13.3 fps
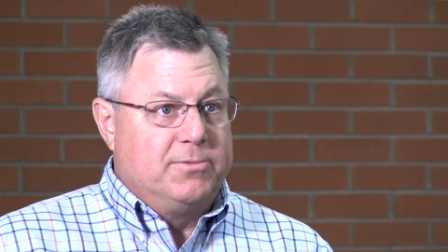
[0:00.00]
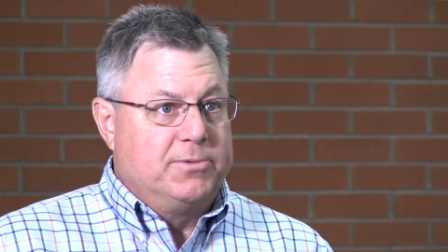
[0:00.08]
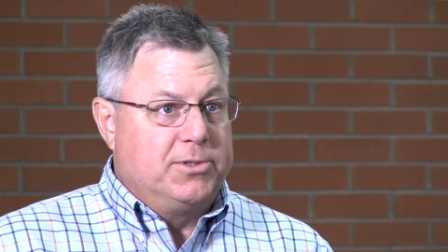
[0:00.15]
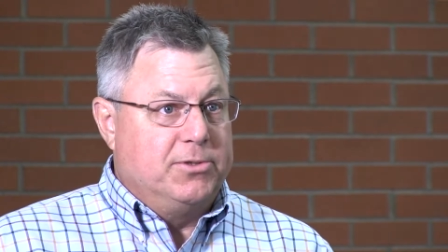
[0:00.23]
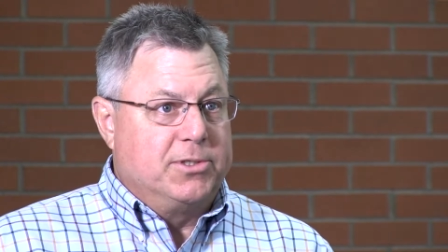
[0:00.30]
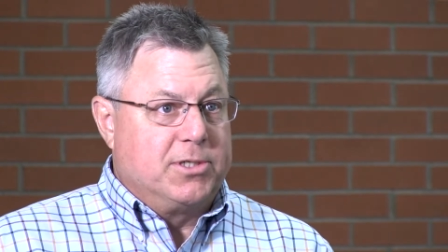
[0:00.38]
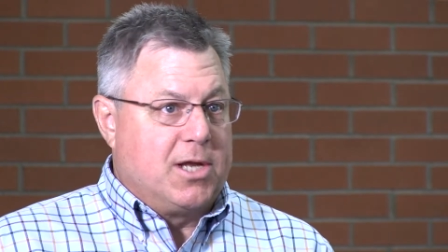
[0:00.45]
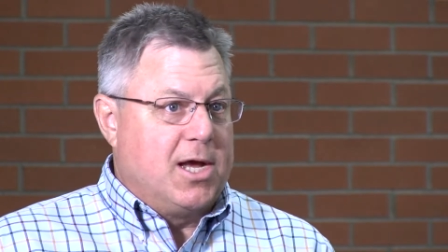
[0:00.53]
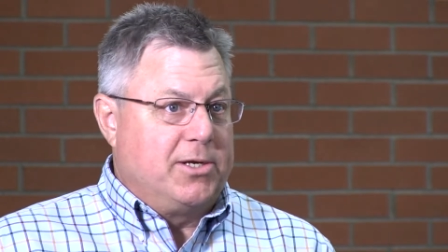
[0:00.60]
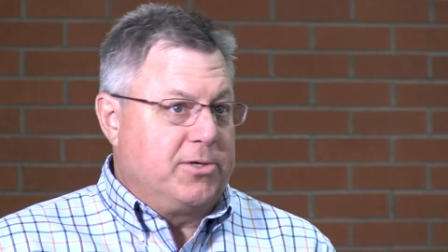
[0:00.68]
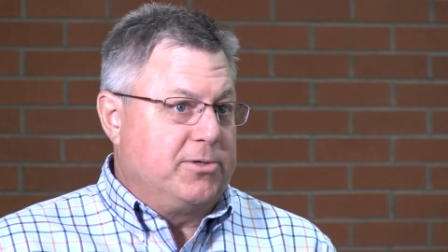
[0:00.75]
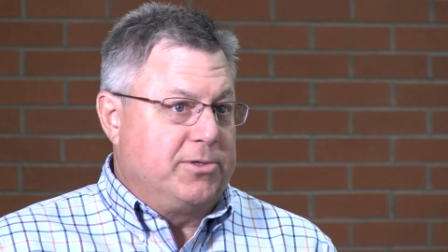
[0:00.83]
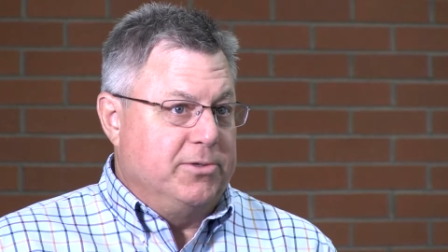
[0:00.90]
So it's
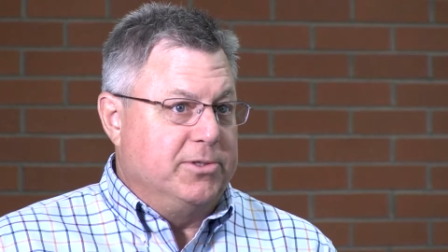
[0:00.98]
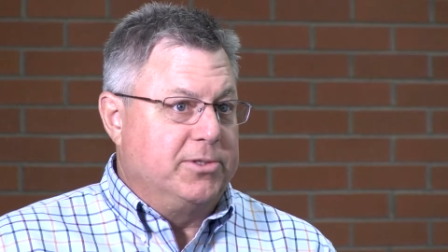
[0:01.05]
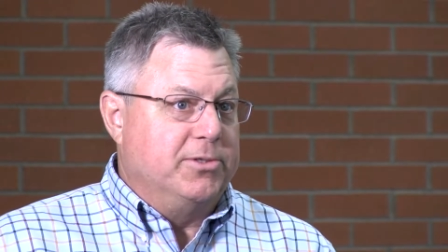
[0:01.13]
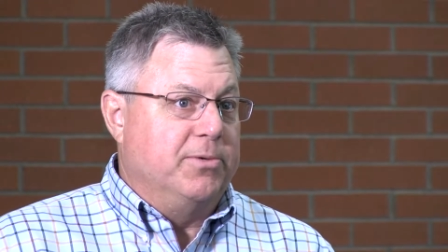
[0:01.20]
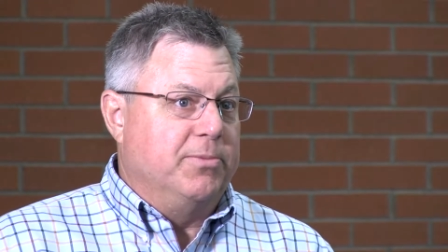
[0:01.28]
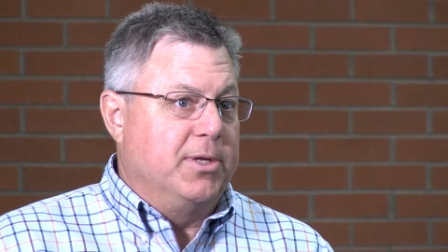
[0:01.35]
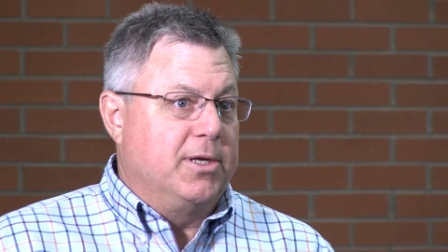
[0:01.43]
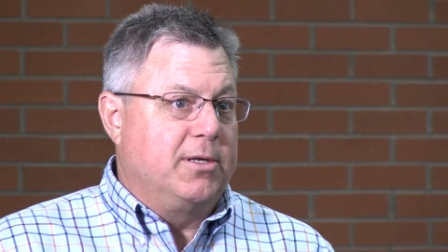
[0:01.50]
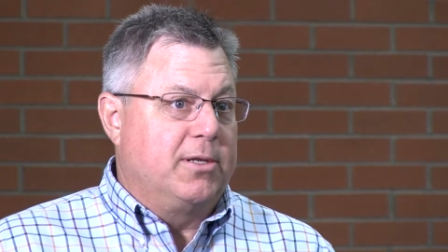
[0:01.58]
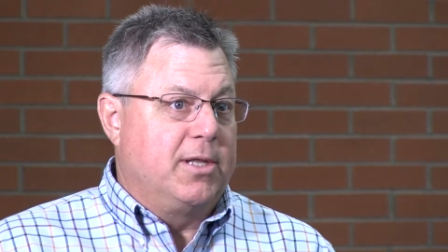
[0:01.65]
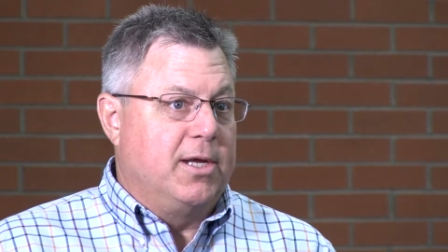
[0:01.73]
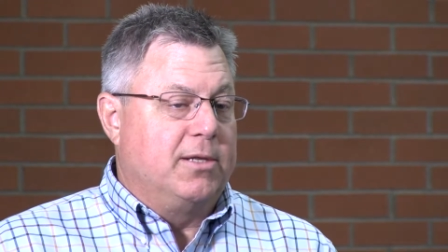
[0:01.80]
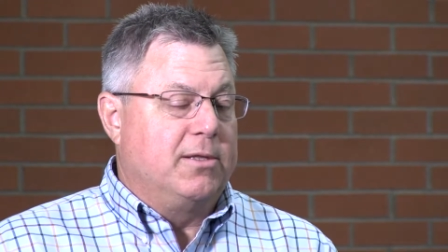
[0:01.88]
logical to assume that,
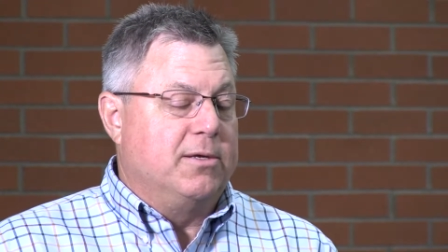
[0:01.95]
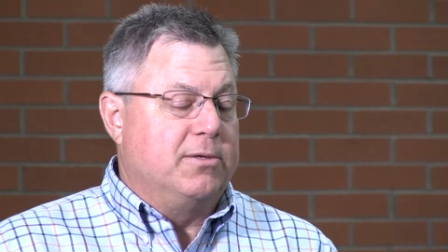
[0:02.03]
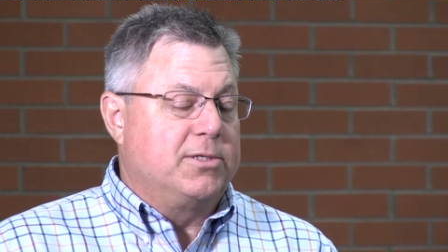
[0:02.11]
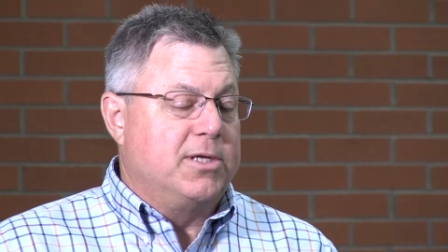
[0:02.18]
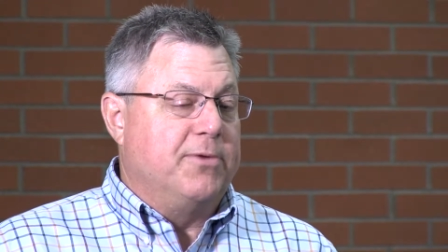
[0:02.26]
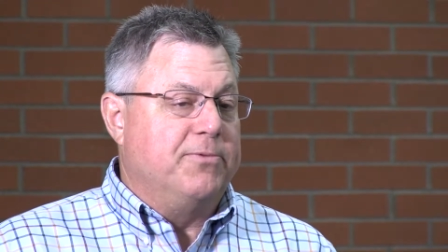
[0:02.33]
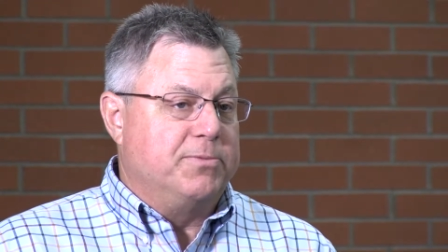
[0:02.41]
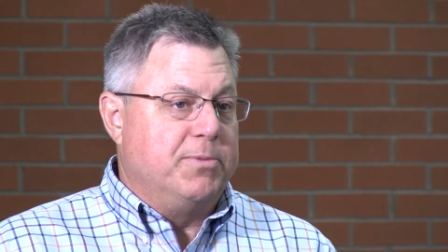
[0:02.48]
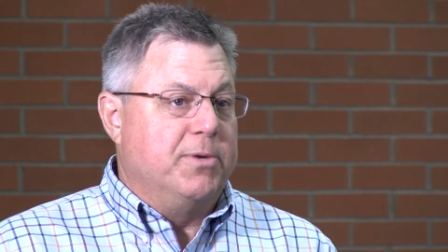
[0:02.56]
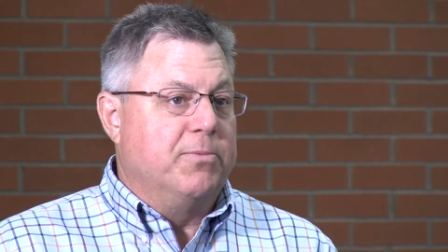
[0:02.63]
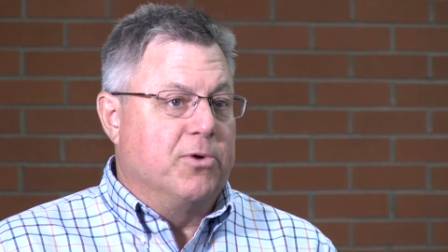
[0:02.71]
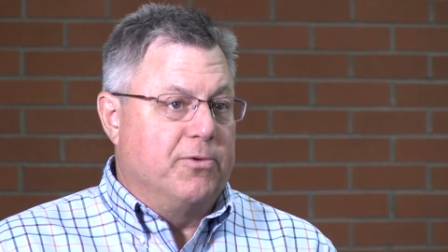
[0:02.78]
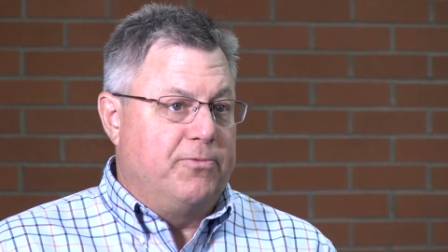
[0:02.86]
that the stuff has
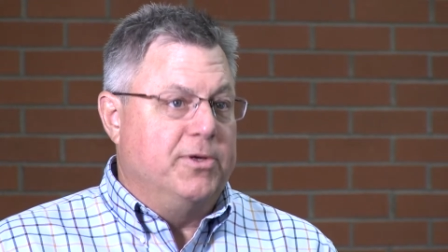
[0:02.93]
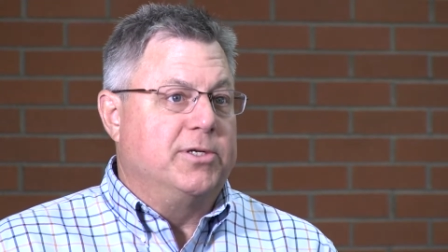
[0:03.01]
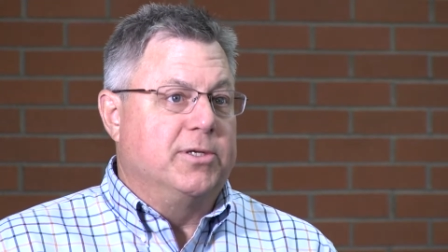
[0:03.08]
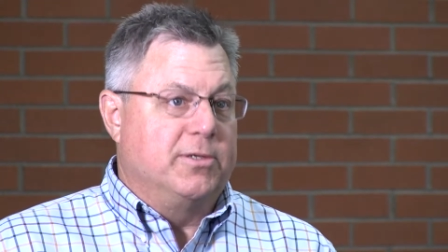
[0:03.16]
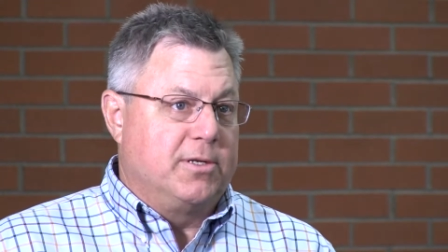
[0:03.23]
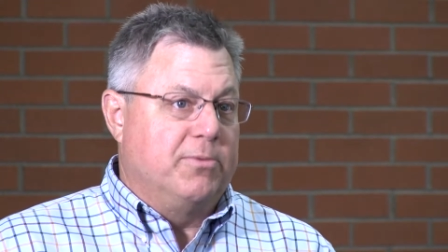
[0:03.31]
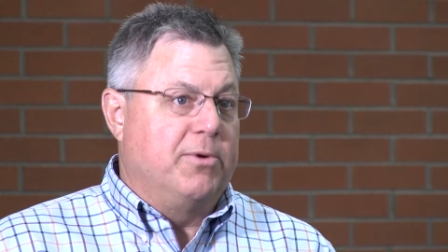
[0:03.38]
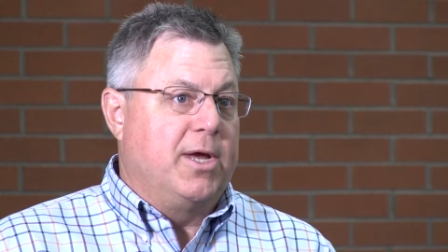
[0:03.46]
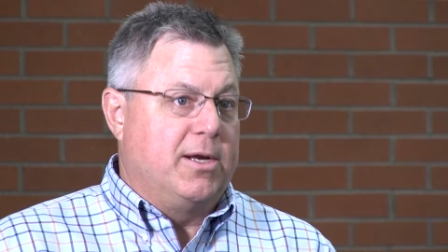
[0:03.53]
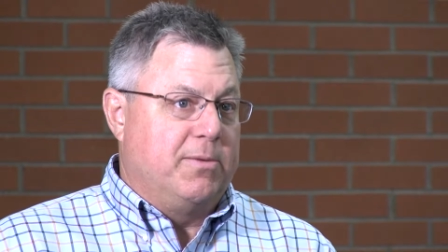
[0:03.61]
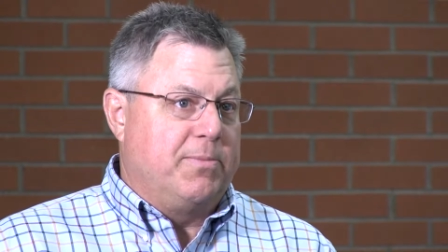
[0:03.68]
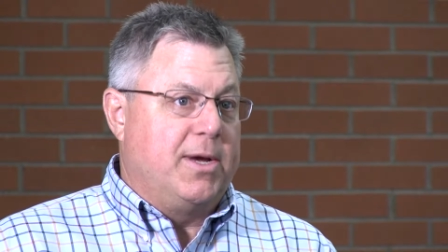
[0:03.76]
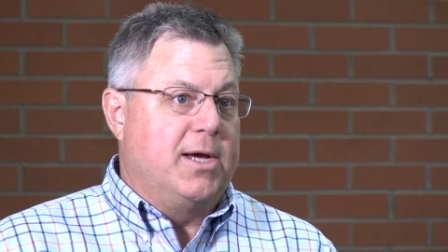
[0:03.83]
been more efficient than we had
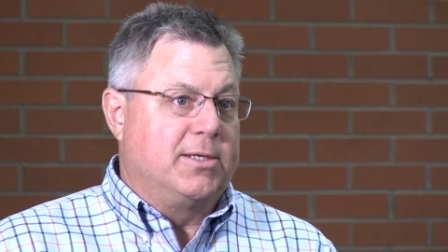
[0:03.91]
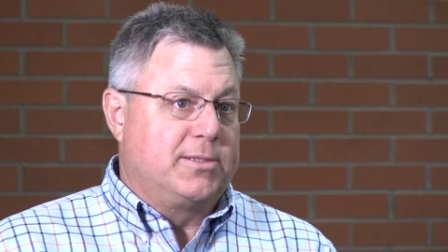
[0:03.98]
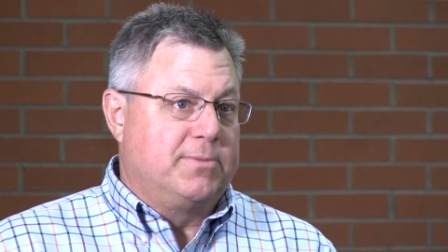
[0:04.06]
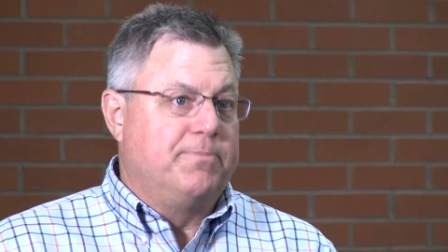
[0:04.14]
in the past.